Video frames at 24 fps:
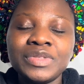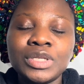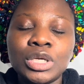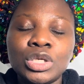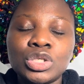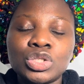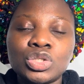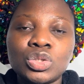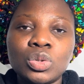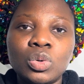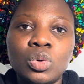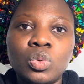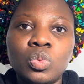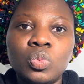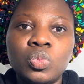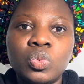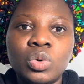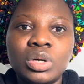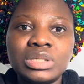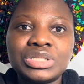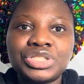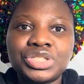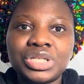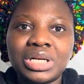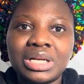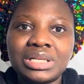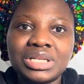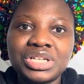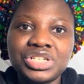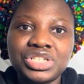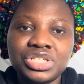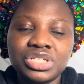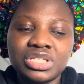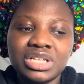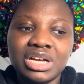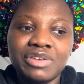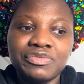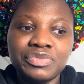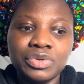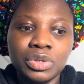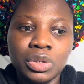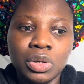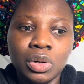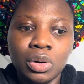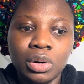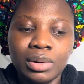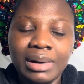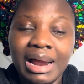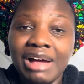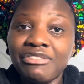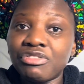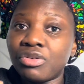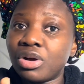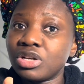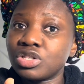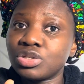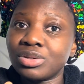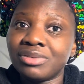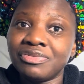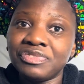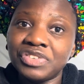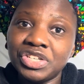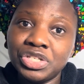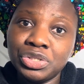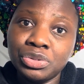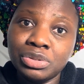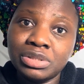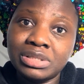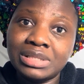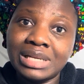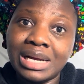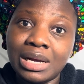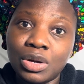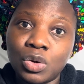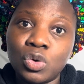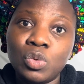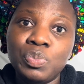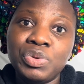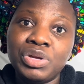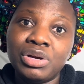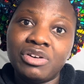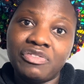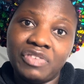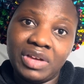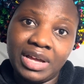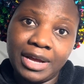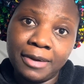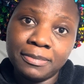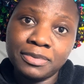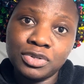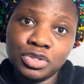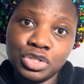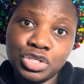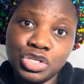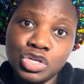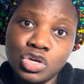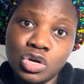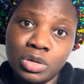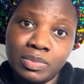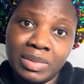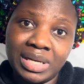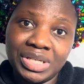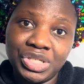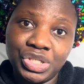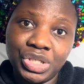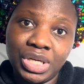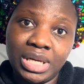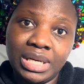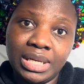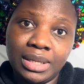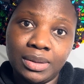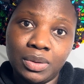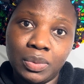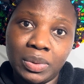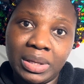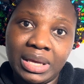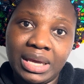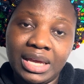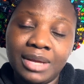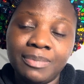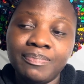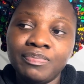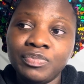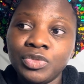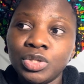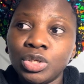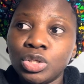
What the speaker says: So what challenges have you got? I've got some videos that could be of help to you on my channel, okay?